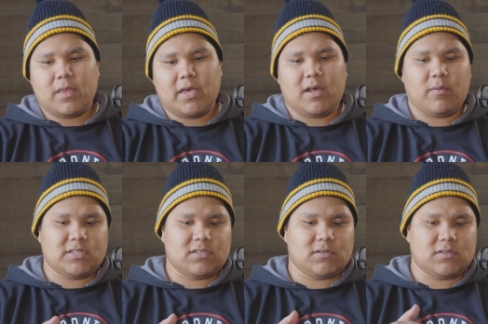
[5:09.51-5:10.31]
and I
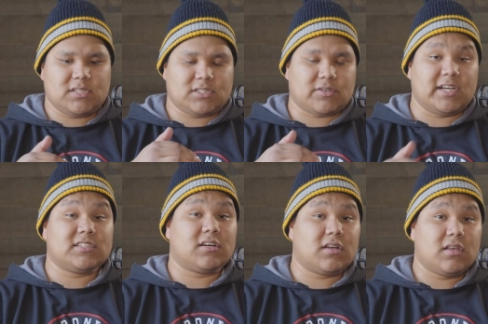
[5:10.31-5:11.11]
went to this
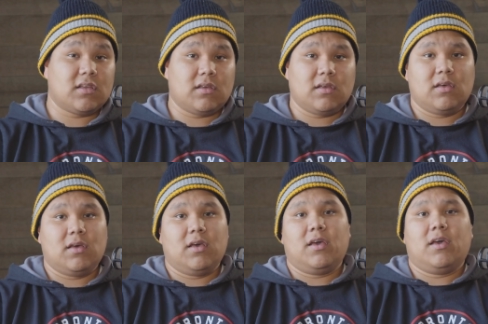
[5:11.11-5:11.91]
dresser,
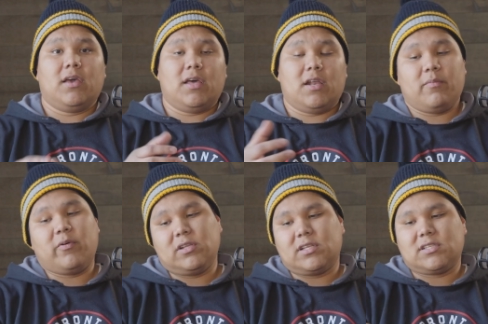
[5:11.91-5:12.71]
and I
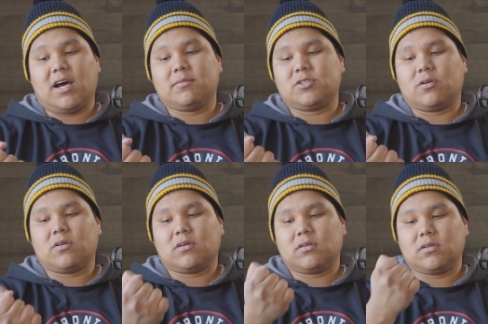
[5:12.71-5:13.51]
pulled a top
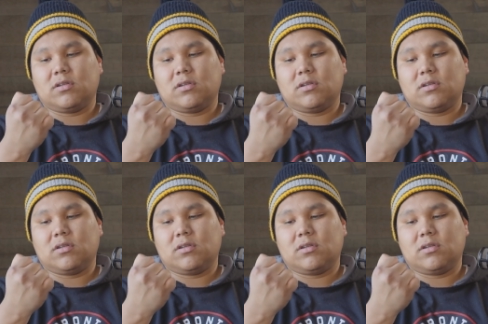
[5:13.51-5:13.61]
drawer,